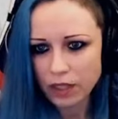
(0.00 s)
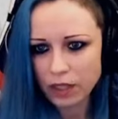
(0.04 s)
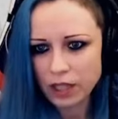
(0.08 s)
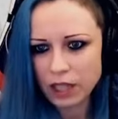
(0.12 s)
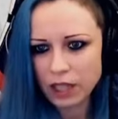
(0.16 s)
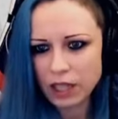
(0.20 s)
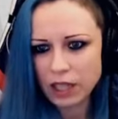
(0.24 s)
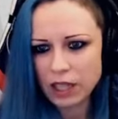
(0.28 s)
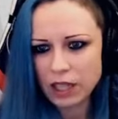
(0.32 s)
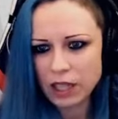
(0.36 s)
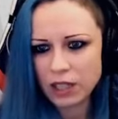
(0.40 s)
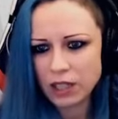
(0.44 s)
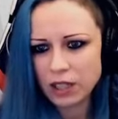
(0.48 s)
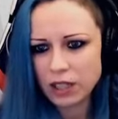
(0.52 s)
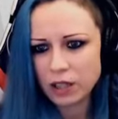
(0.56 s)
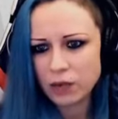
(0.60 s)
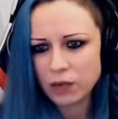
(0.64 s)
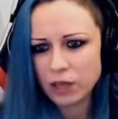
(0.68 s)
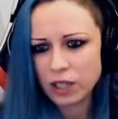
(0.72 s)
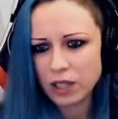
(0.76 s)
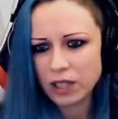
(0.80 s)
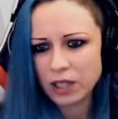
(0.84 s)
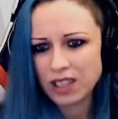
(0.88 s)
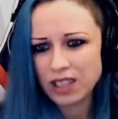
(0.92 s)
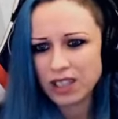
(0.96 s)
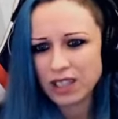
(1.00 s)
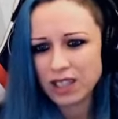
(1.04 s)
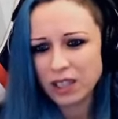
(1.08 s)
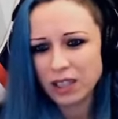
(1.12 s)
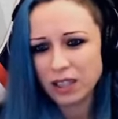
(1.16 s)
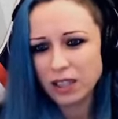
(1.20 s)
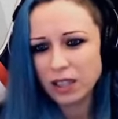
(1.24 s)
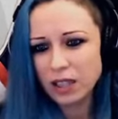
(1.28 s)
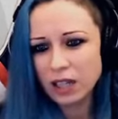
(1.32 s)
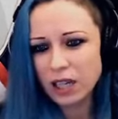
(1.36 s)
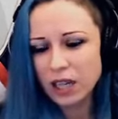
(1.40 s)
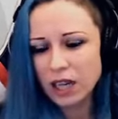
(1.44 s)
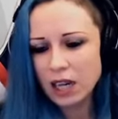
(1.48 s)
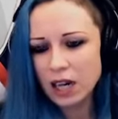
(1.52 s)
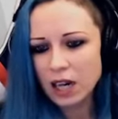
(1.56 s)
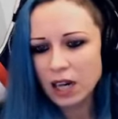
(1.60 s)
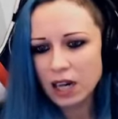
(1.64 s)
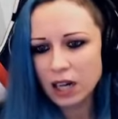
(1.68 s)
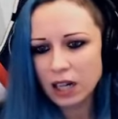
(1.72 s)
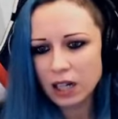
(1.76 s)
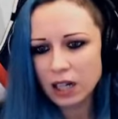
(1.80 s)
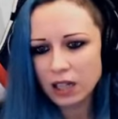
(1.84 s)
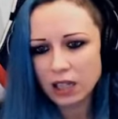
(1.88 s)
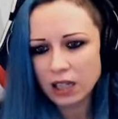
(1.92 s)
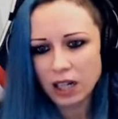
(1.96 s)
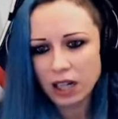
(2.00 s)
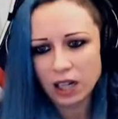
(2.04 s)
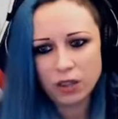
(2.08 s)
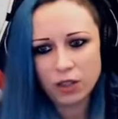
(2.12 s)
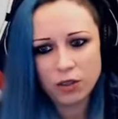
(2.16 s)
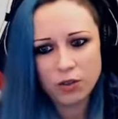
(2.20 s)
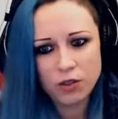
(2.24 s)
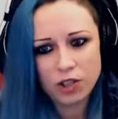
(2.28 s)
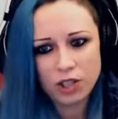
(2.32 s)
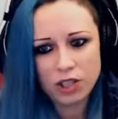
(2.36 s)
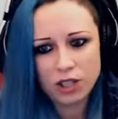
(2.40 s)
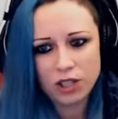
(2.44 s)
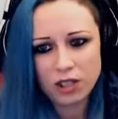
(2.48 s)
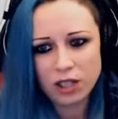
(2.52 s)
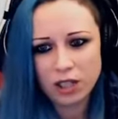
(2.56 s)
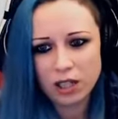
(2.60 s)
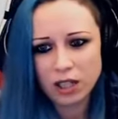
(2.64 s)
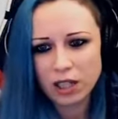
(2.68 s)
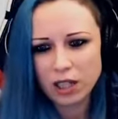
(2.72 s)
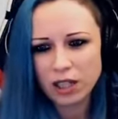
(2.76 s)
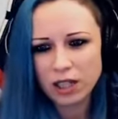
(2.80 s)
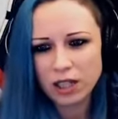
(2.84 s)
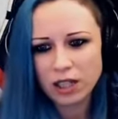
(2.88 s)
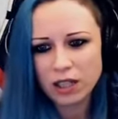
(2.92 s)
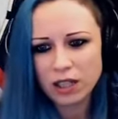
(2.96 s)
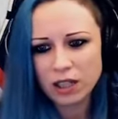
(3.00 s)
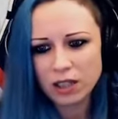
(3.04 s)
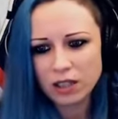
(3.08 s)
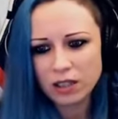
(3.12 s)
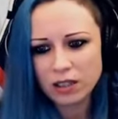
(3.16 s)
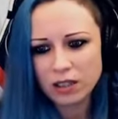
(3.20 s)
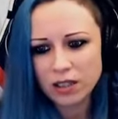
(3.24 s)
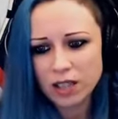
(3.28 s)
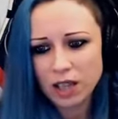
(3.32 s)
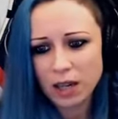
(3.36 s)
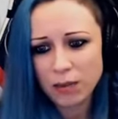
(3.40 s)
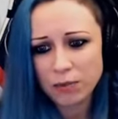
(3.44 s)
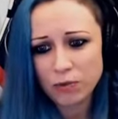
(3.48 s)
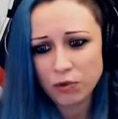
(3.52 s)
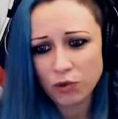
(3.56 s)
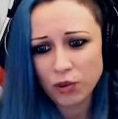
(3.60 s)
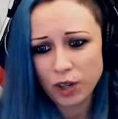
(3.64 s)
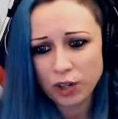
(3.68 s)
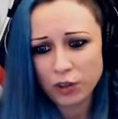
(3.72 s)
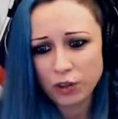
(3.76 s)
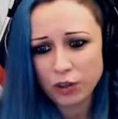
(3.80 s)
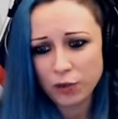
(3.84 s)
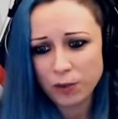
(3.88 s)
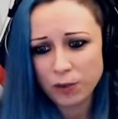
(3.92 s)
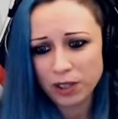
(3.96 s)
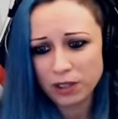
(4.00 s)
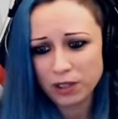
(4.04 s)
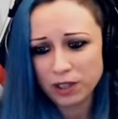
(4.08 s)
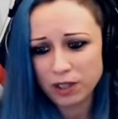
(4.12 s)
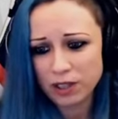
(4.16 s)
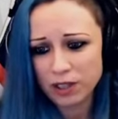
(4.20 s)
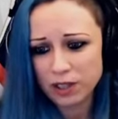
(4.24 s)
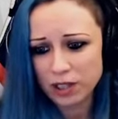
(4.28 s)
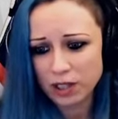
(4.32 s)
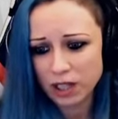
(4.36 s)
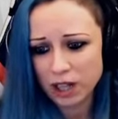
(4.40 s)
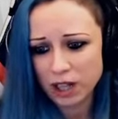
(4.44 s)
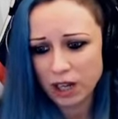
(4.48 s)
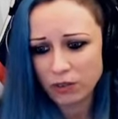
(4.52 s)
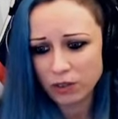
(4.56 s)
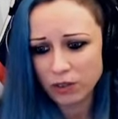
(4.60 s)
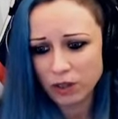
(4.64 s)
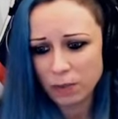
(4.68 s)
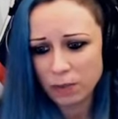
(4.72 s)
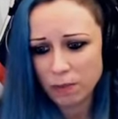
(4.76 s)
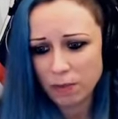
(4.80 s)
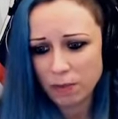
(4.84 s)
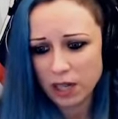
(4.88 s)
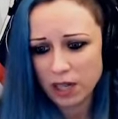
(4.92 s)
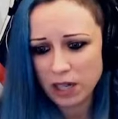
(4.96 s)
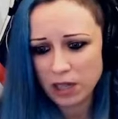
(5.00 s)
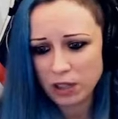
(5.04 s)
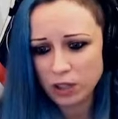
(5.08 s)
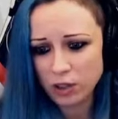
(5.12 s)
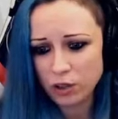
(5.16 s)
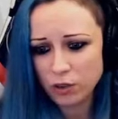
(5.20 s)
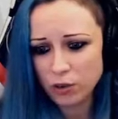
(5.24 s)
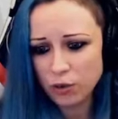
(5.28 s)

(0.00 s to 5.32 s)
King and the Queen still uh, kind of just clean uh, some trash buildings around the base.